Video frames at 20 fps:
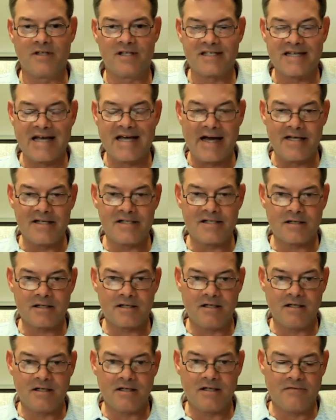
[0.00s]
the size and
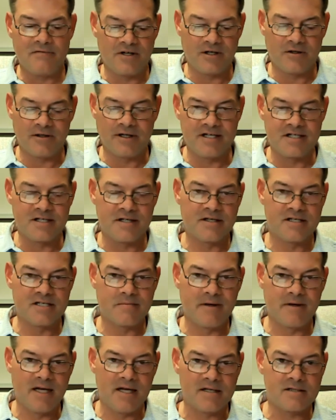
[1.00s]
configuration of the
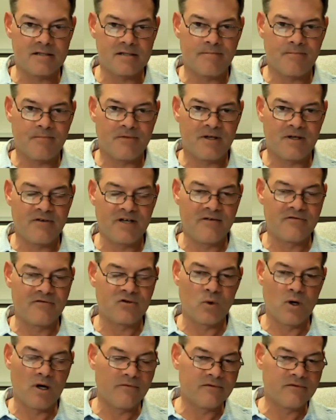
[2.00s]
space. If you have
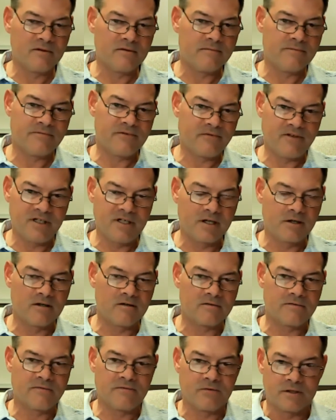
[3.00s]
12 to 1,500
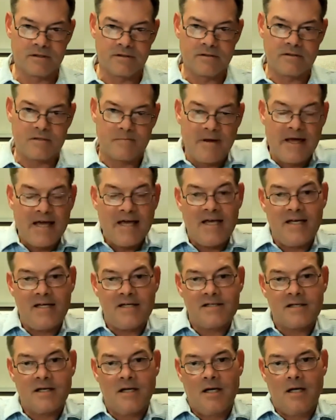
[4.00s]
foot
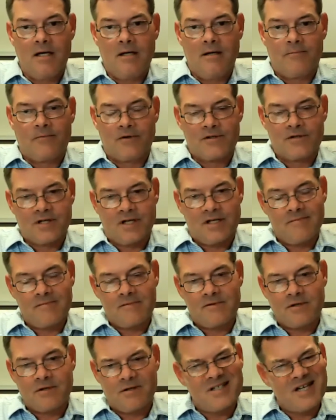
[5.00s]
space, there's certain
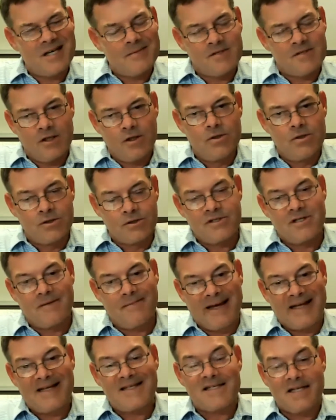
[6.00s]
types of users that
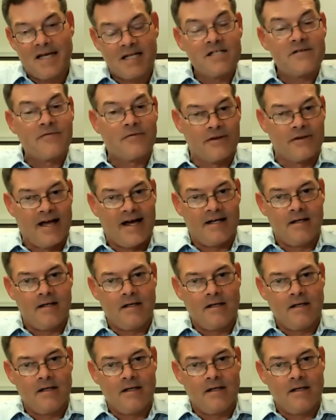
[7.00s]
make sense for that,